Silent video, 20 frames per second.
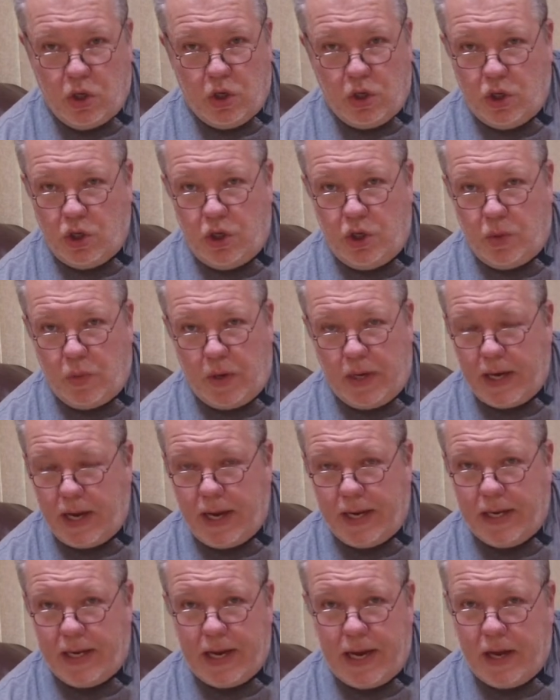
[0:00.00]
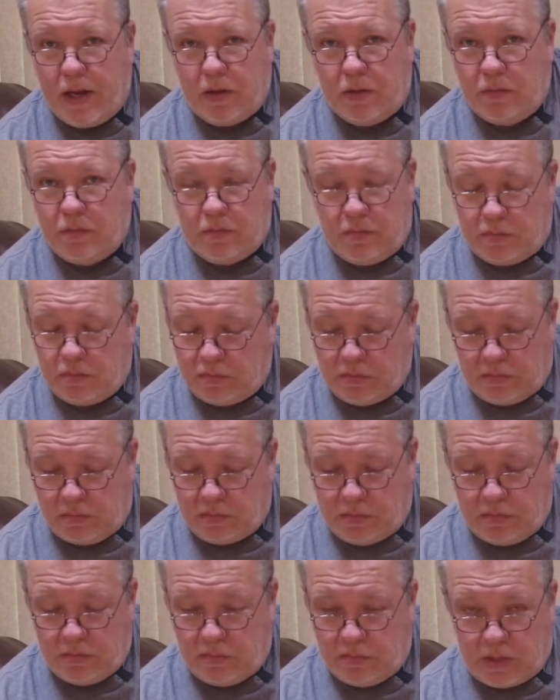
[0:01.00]
you ain't hanging out.
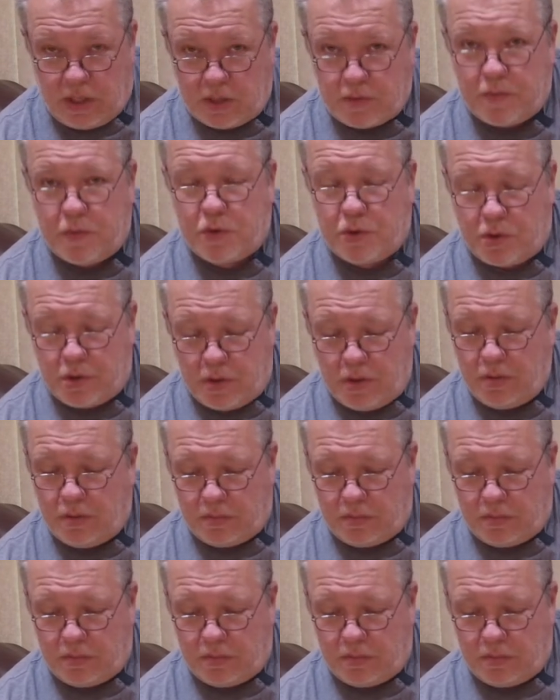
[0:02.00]
That's for sure.